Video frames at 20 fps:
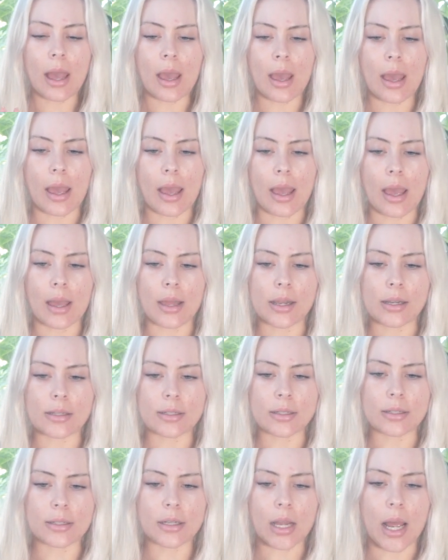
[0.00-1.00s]

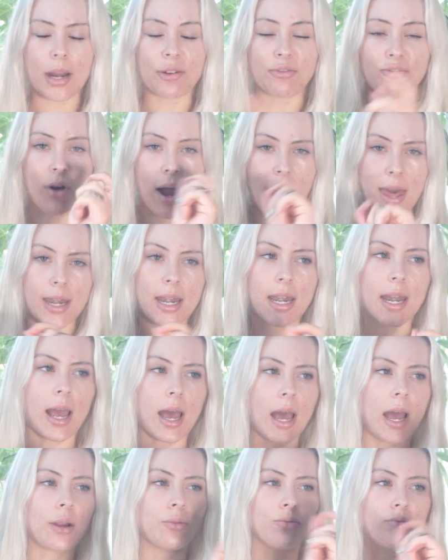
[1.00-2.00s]
And I write it
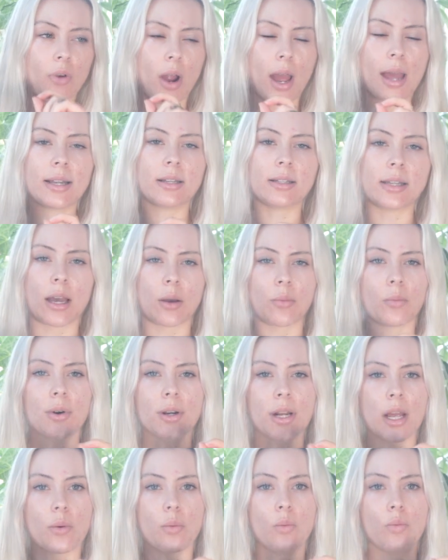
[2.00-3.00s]
out. I write down
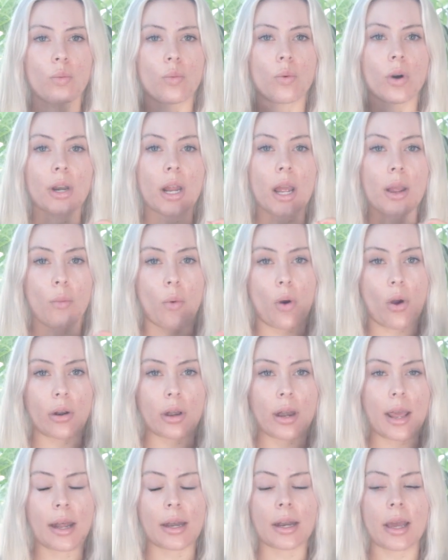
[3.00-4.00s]
what I
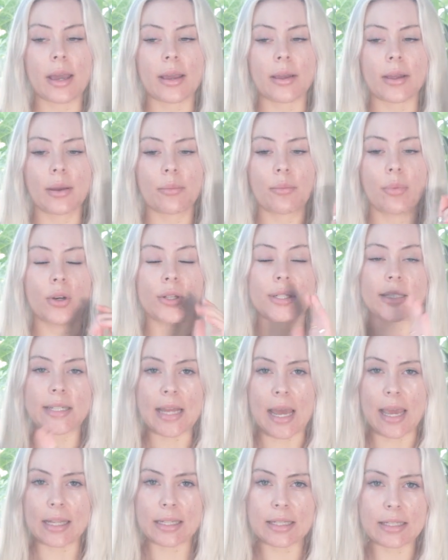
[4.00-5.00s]
want, and I put
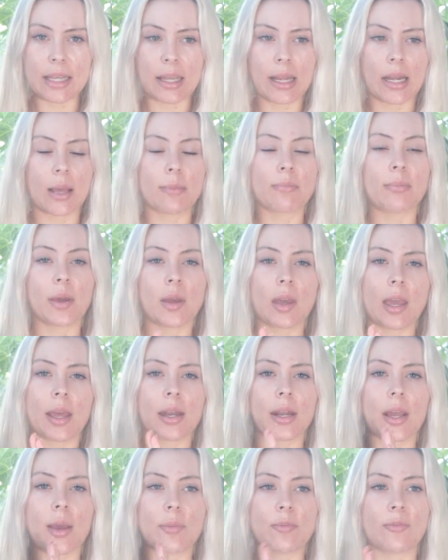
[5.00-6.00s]
dates, and
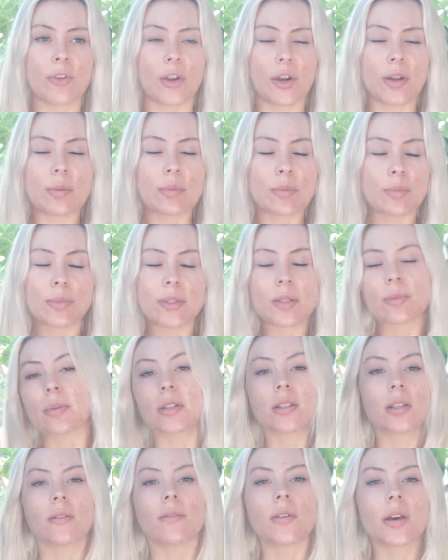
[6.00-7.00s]
I'm very
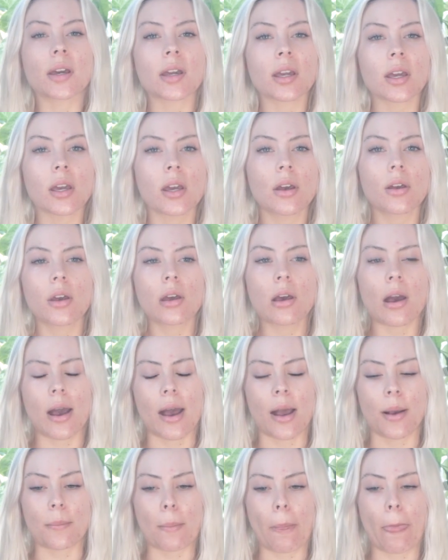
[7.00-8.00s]
specific.
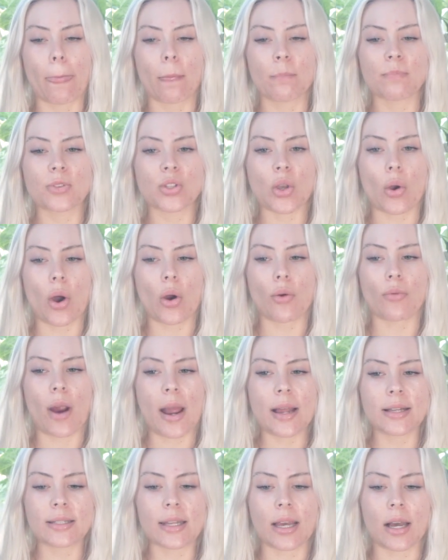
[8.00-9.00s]
So I'll
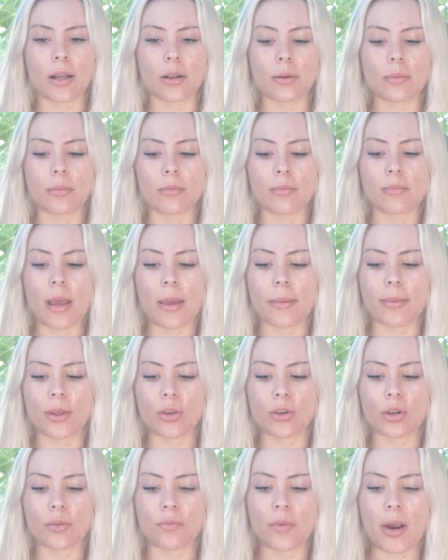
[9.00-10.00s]
write down, maybe
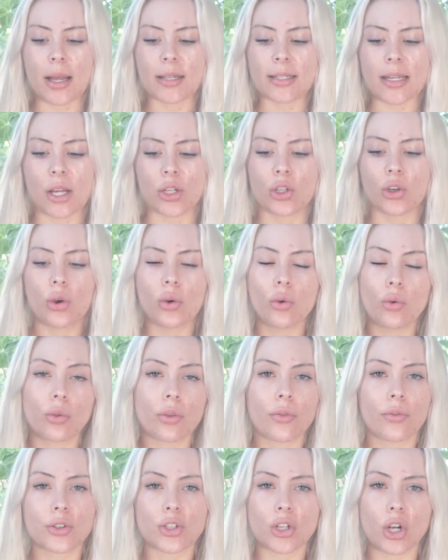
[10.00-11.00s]
you could write down who
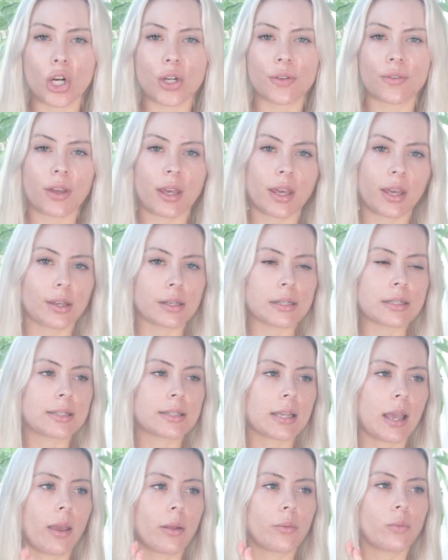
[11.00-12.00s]
the photographer is
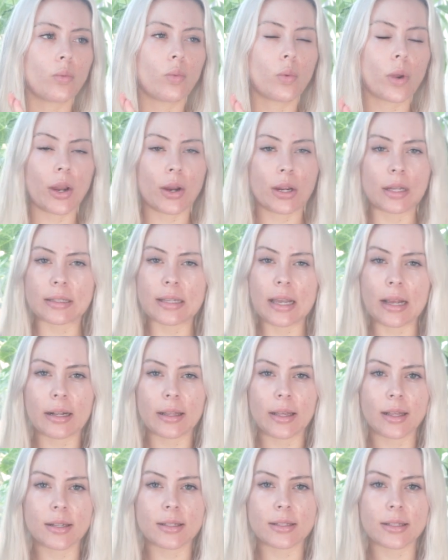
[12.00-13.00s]
and where
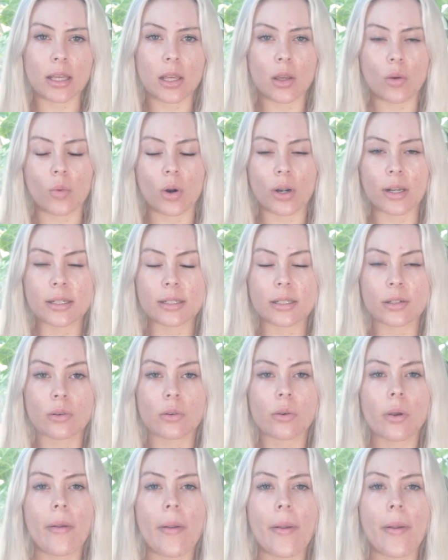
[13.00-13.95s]
exactly it is that you're wanting to